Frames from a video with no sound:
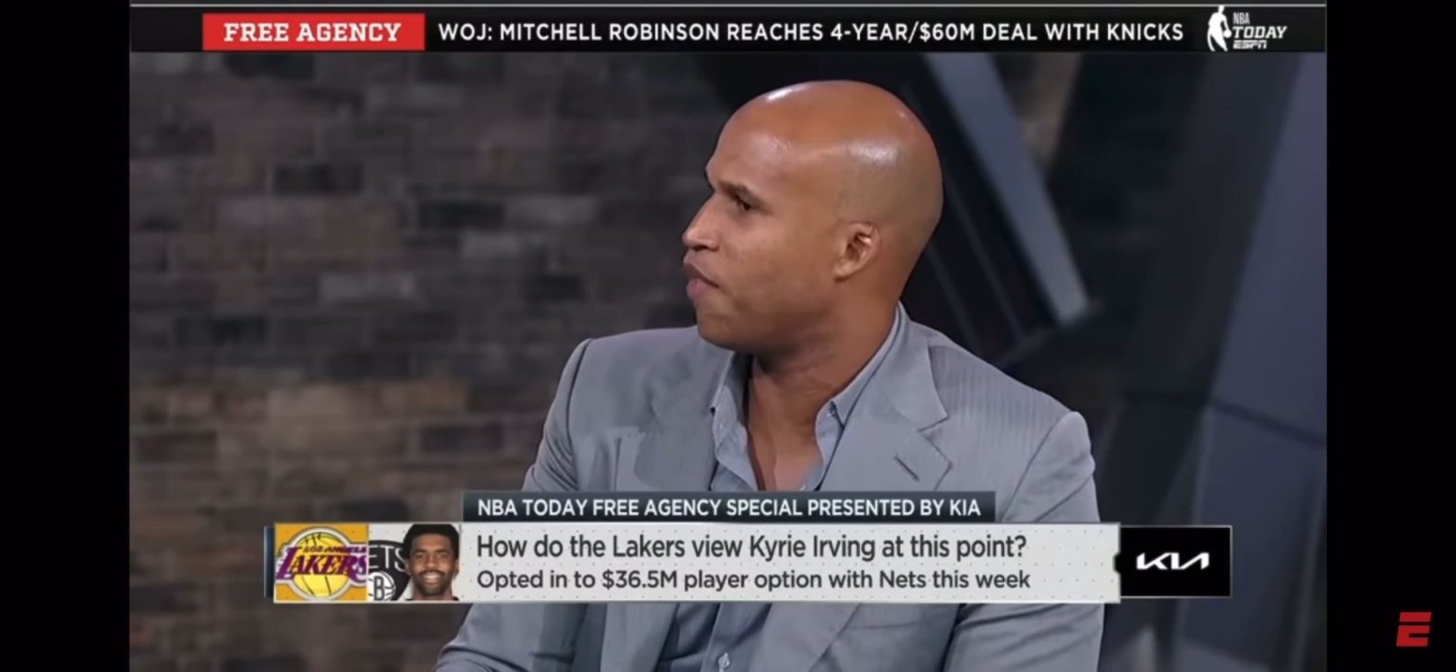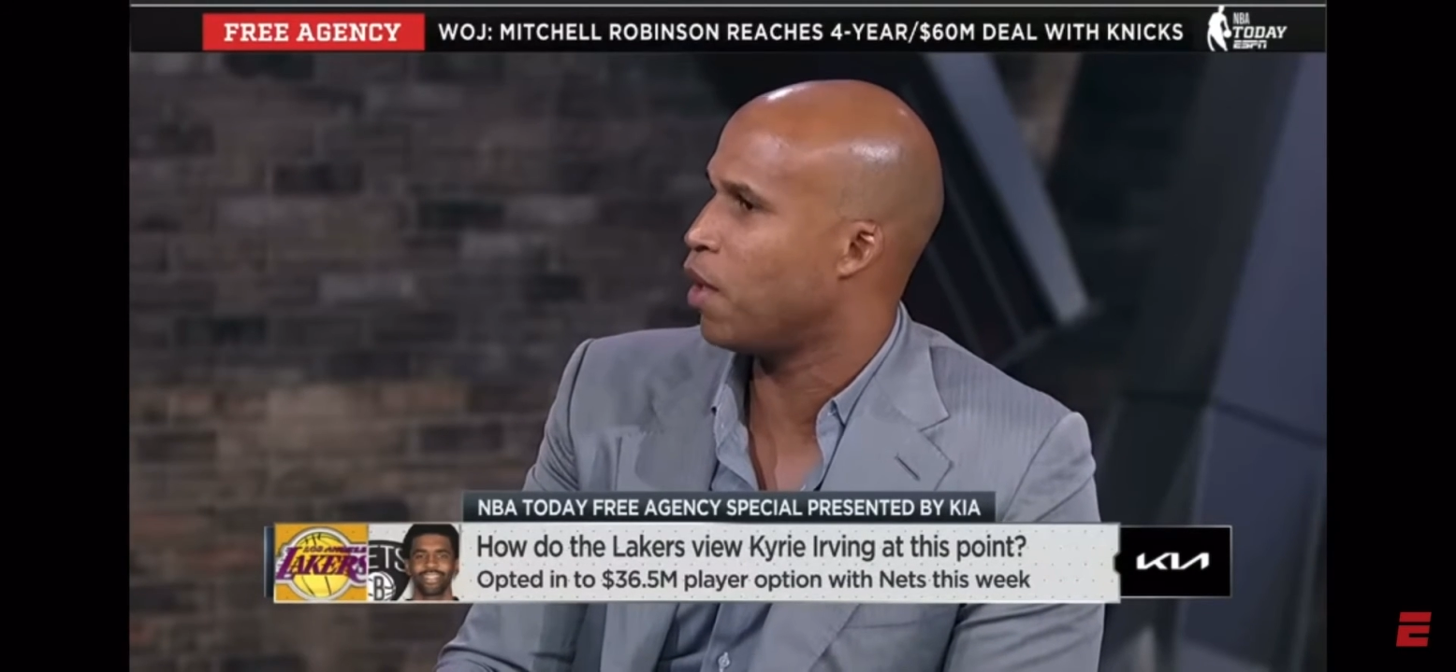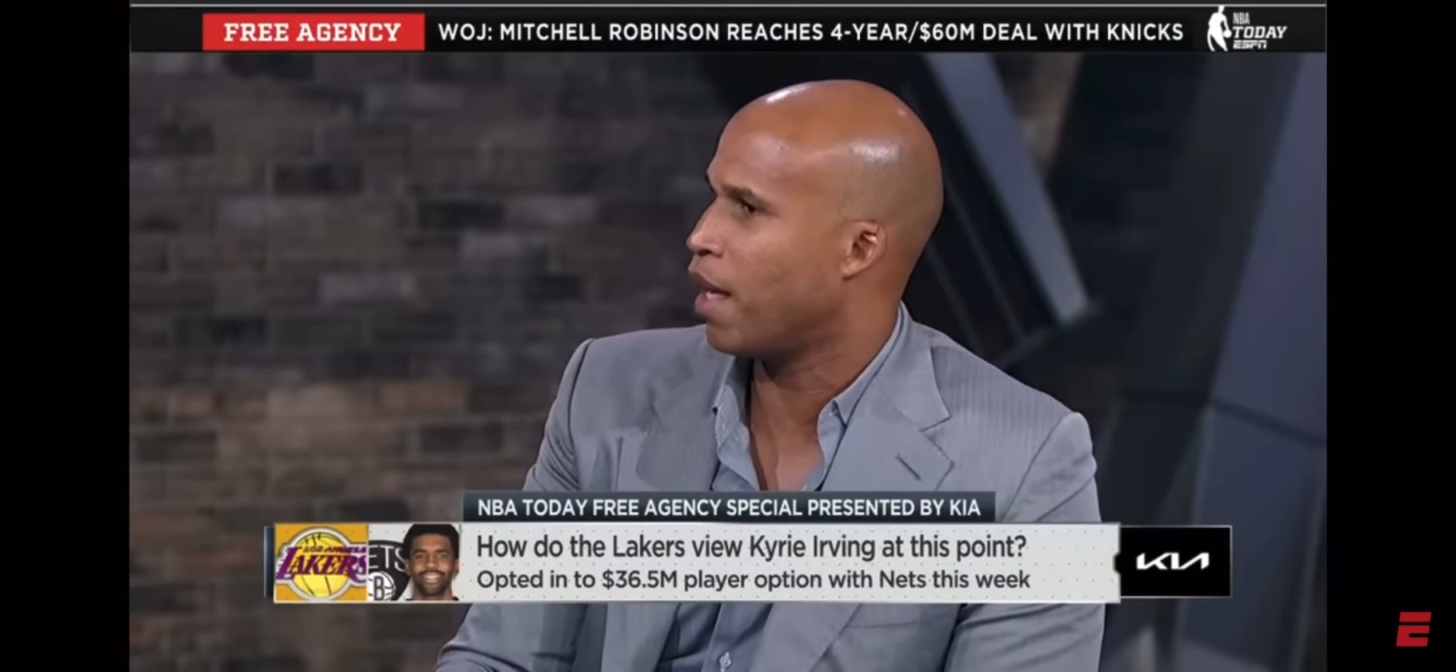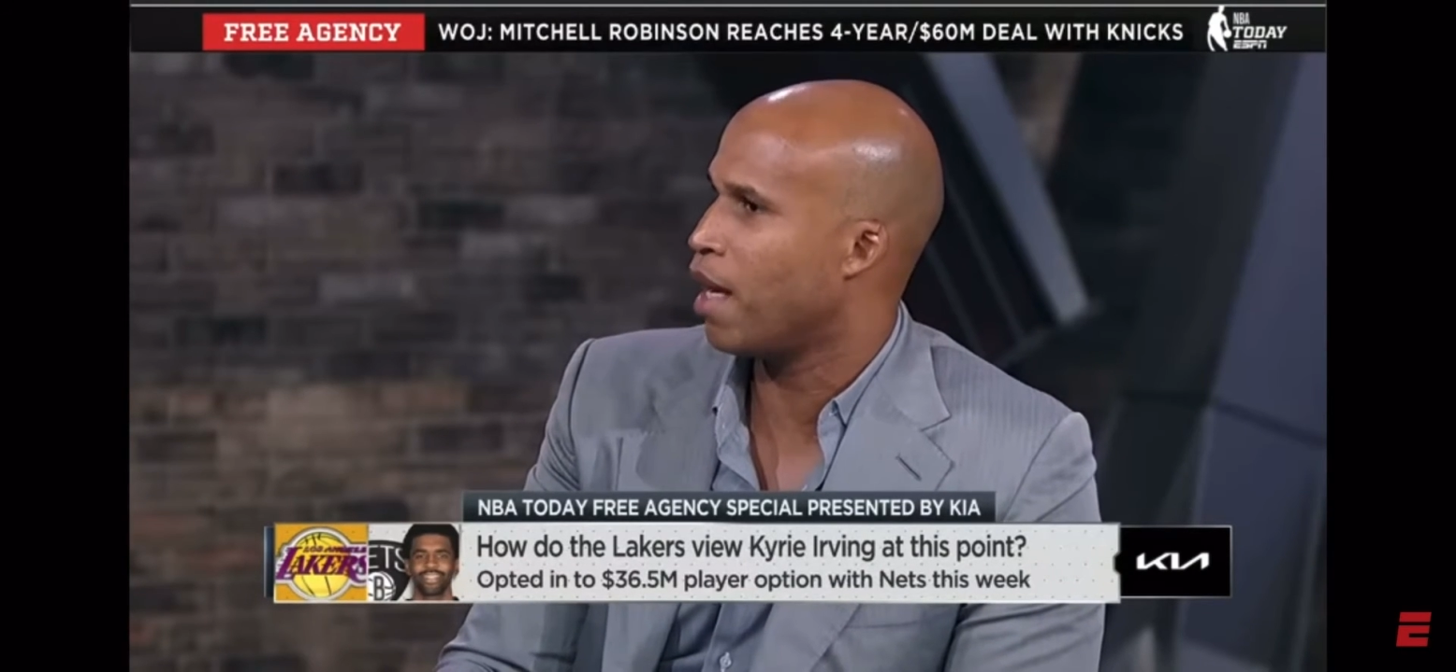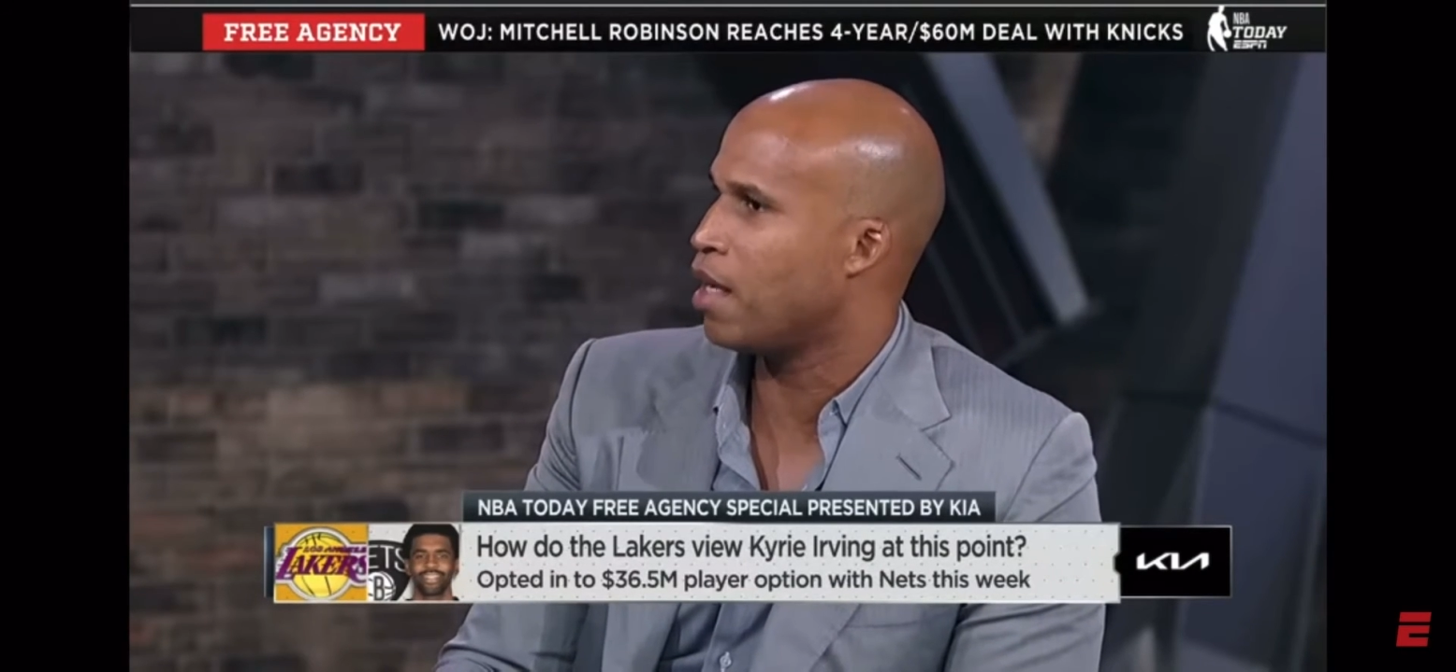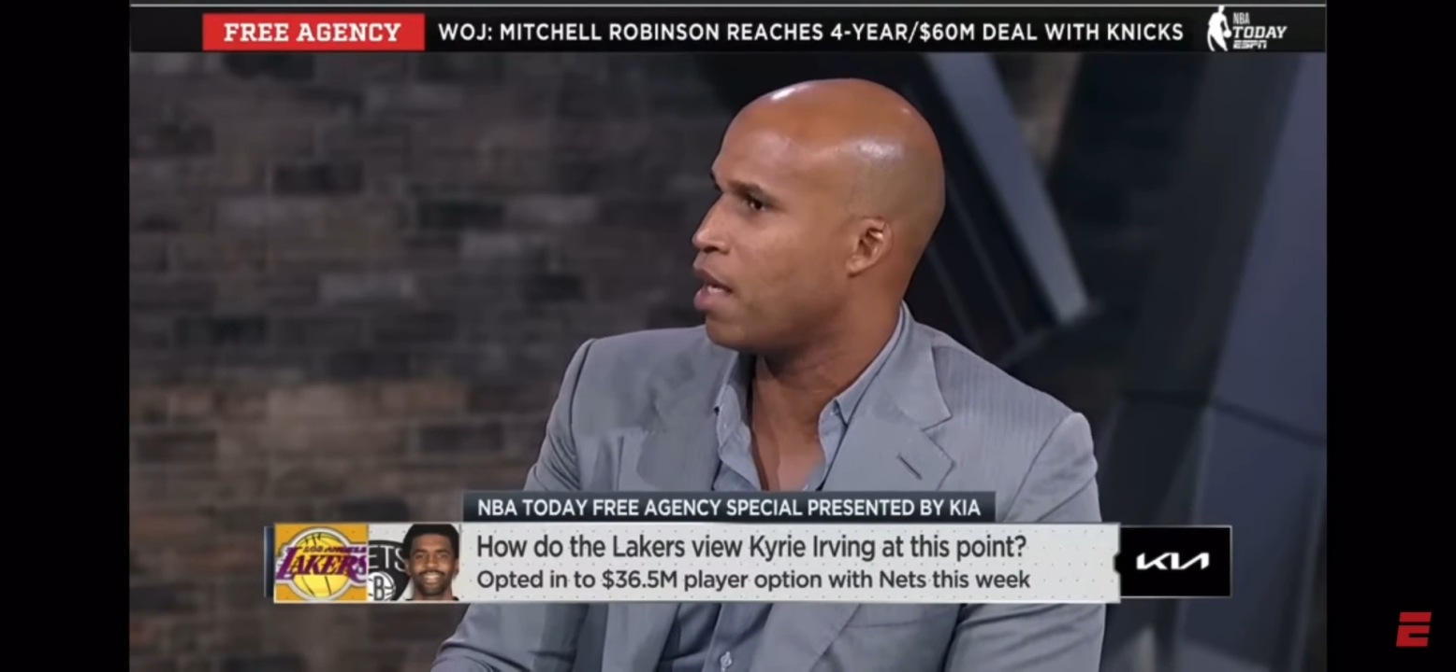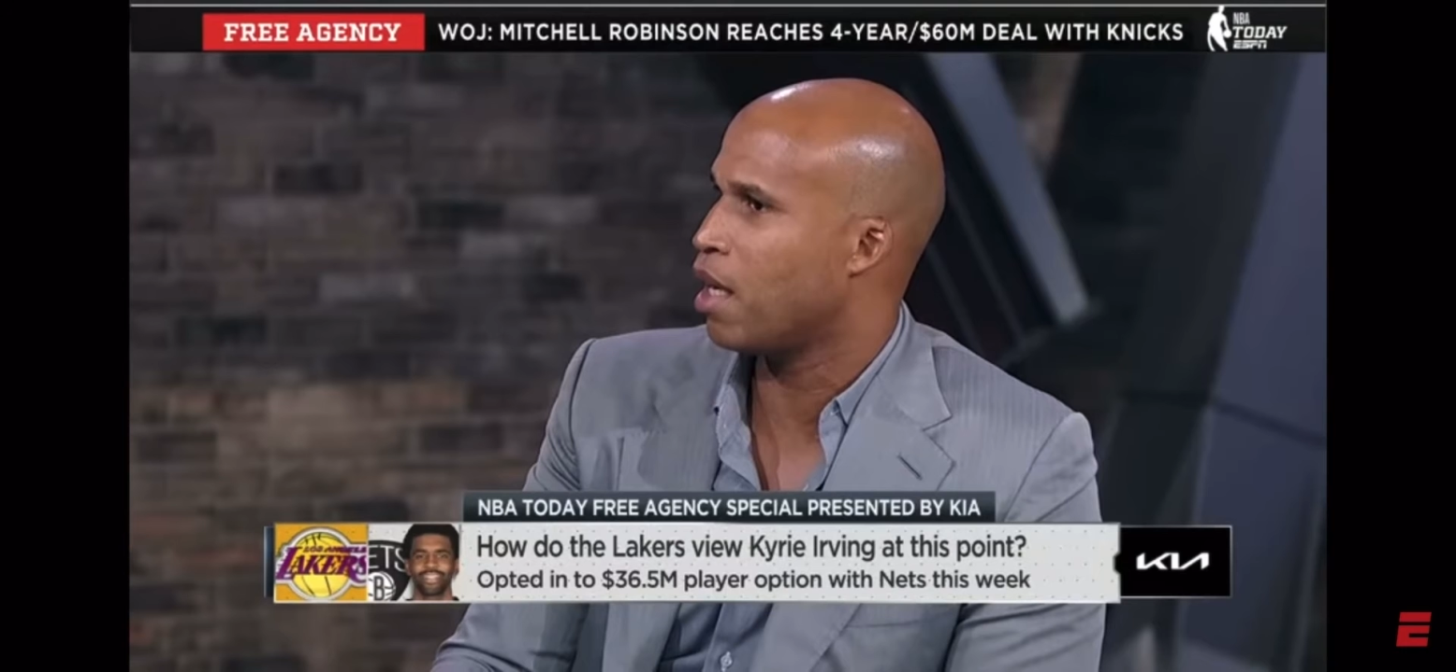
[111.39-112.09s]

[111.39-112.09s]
with Phil Handy